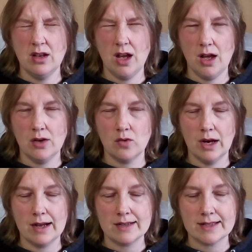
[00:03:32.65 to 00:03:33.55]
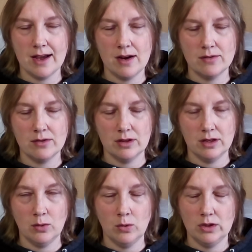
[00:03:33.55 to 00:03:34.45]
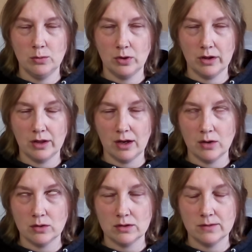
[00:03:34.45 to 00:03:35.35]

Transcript: and relax everything when you breathe out.